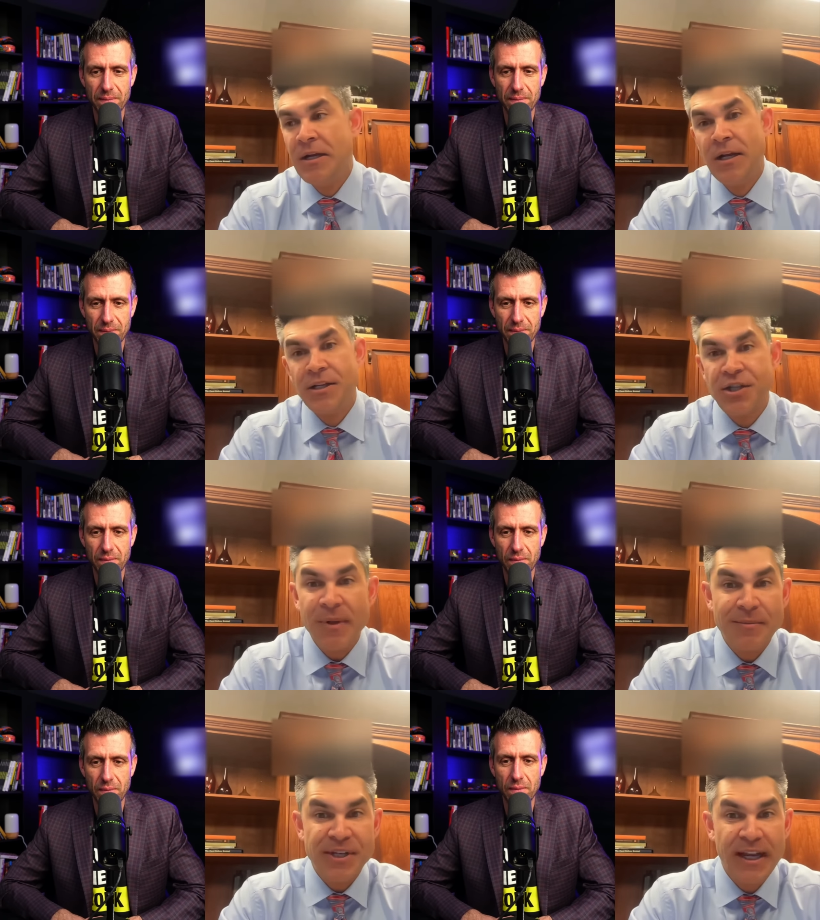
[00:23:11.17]

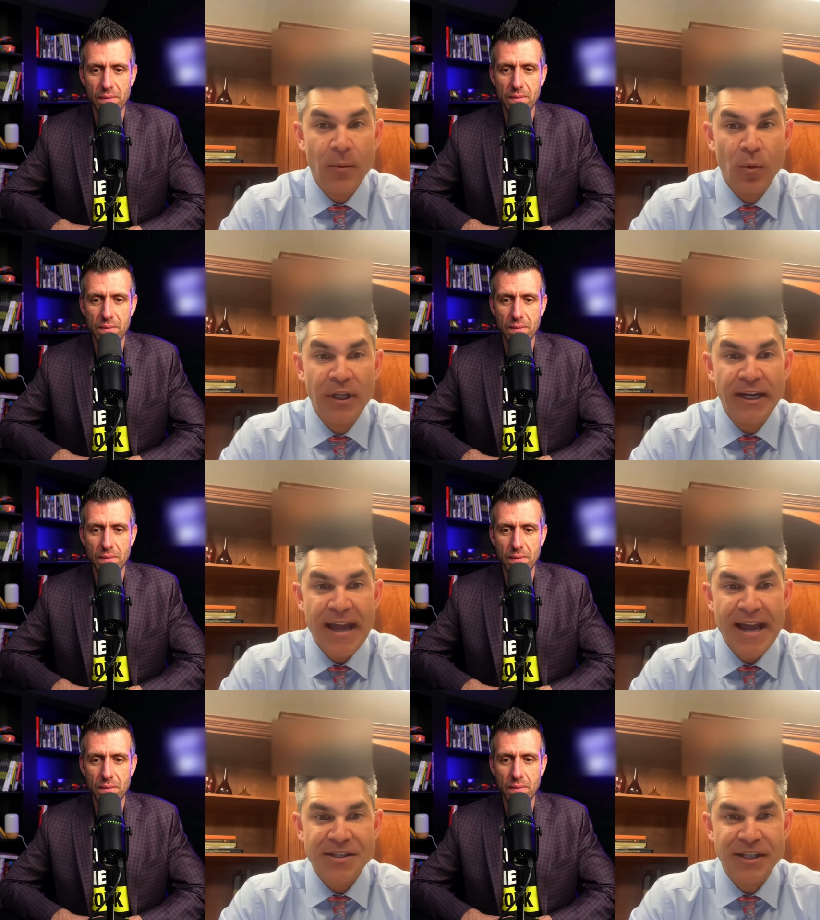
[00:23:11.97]
Speaker 1: sometimes they get really
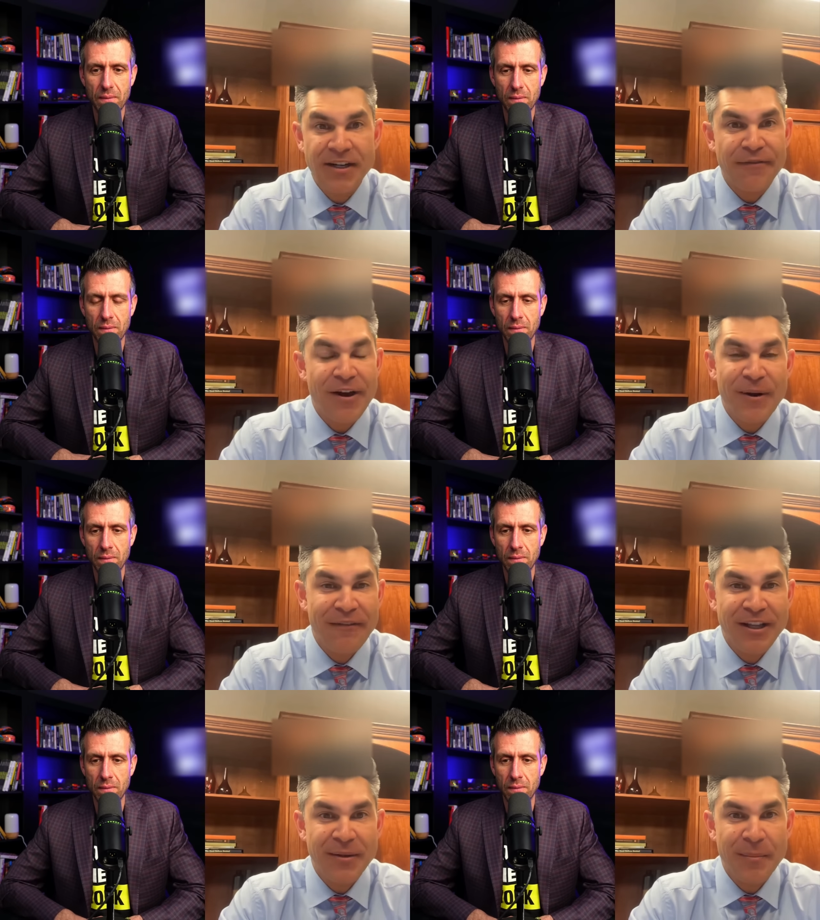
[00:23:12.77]
nasty. And if I don't have
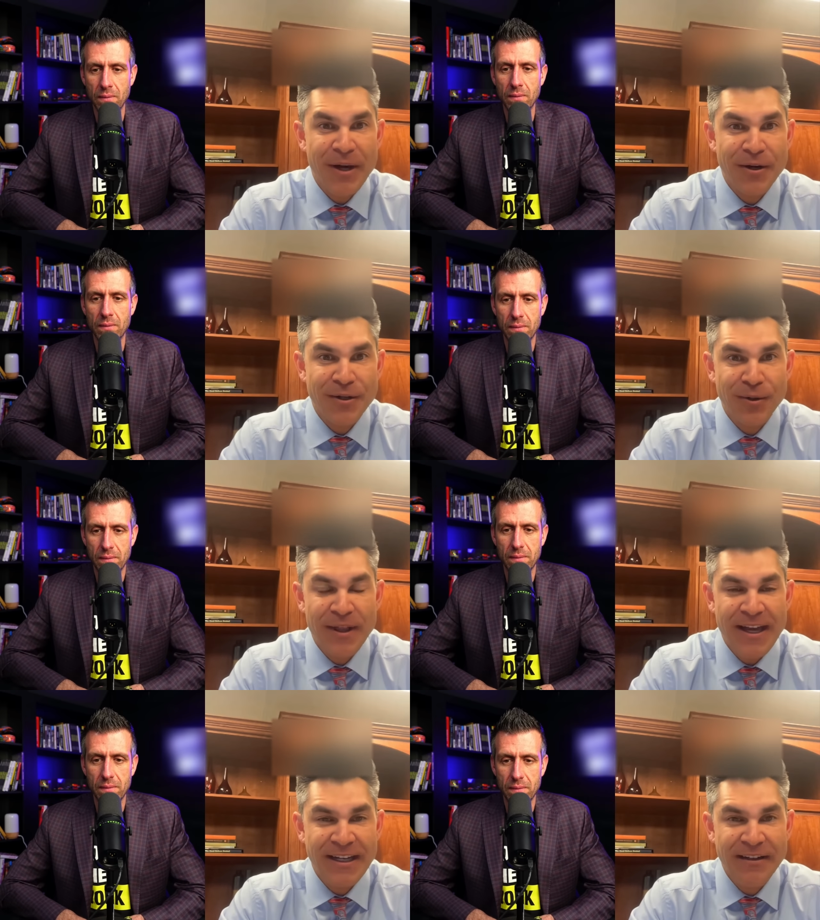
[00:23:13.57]
anything better to do
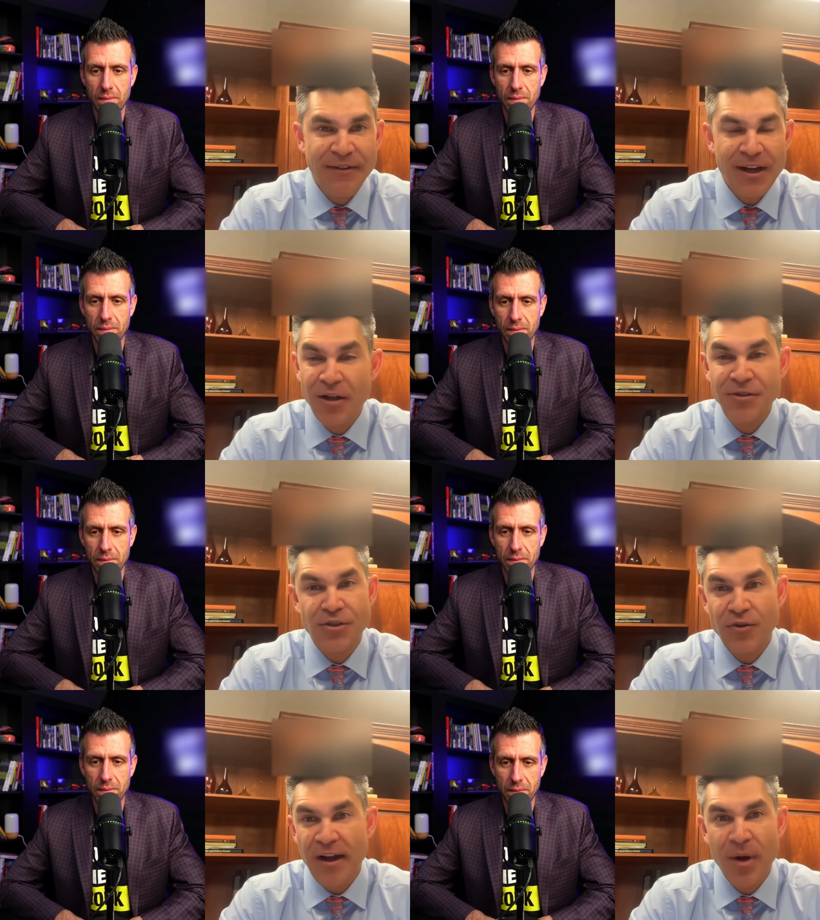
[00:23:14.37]
that evening, I'll just
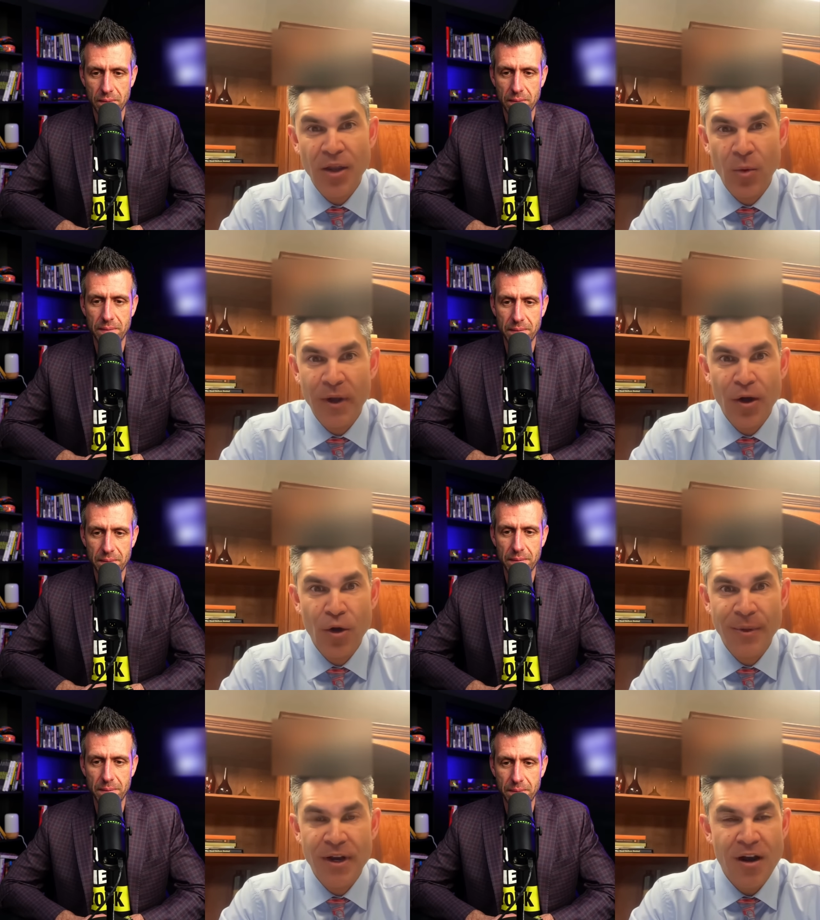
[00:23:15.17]
drive by on the way home
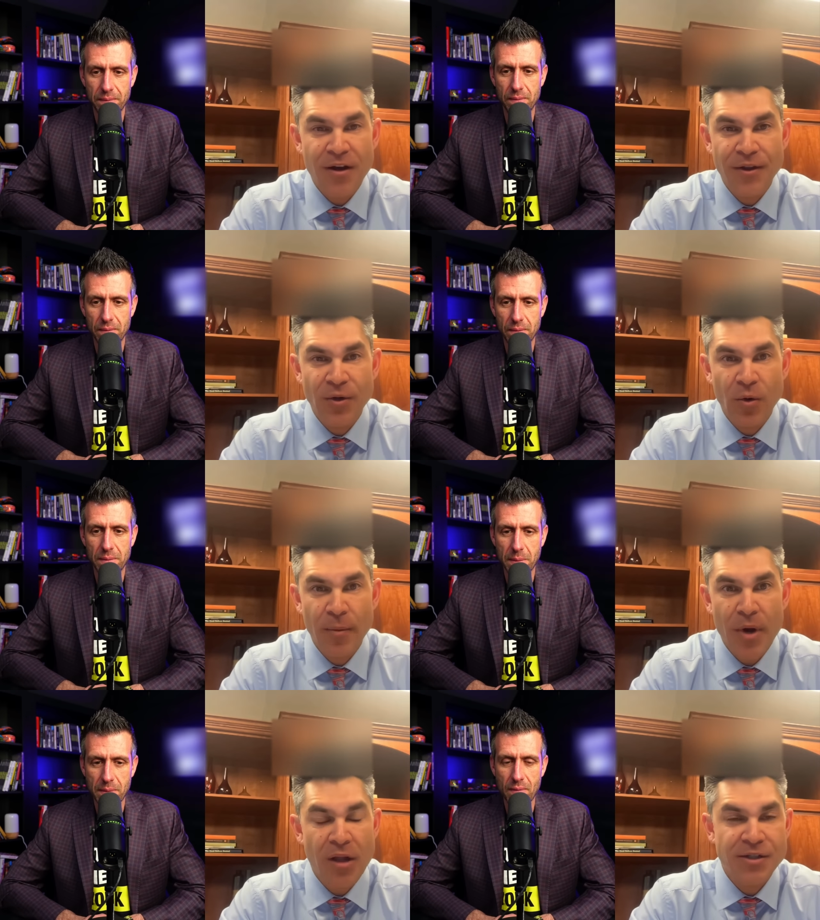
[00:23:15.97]
and knock on the door and
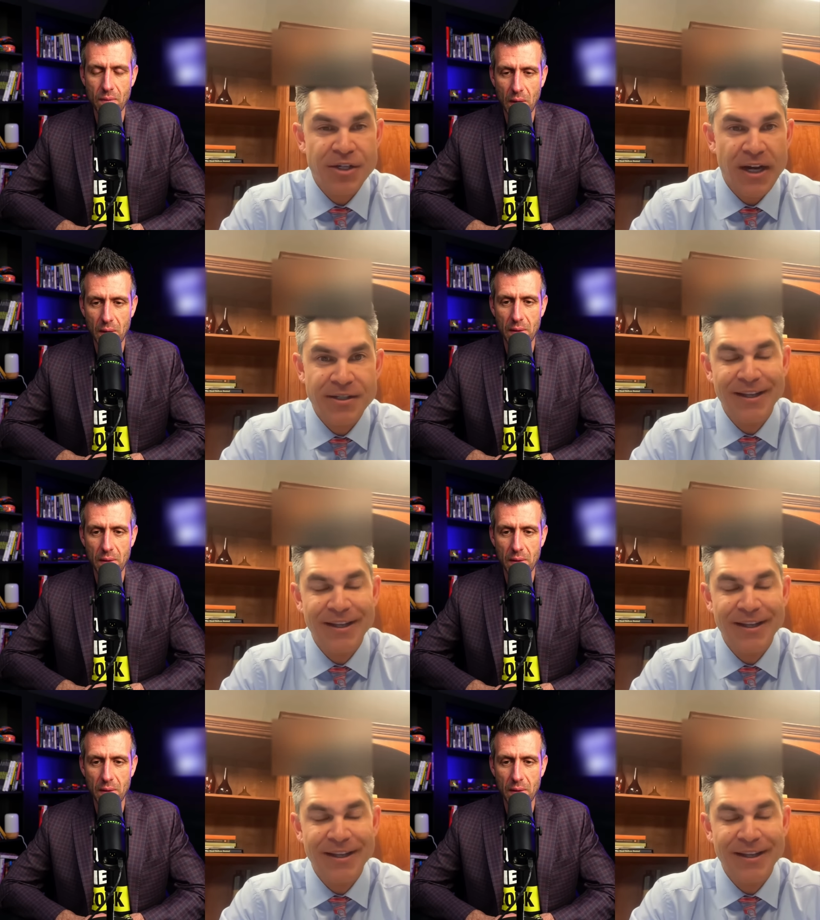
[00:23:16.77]
apologize.